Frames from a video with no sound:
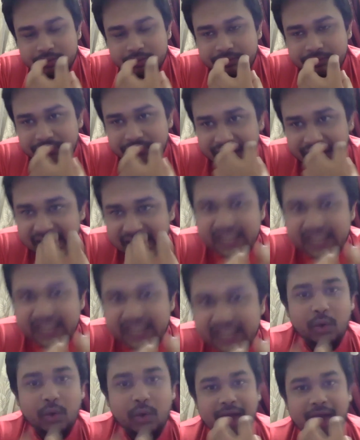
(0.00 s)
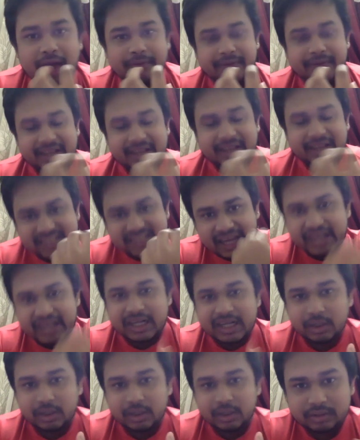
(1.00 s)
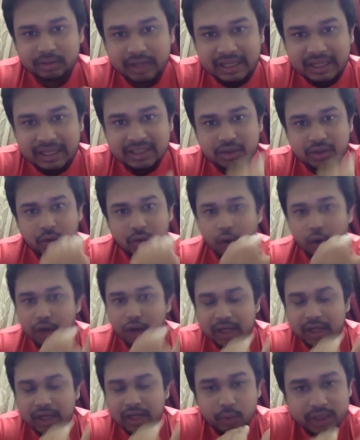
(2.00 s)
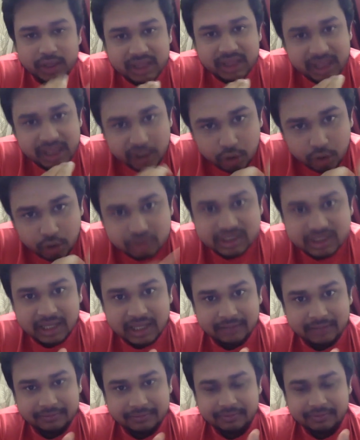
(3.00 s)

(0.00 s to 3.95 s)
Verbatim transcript: feeling you have inside you, it's only with yourself.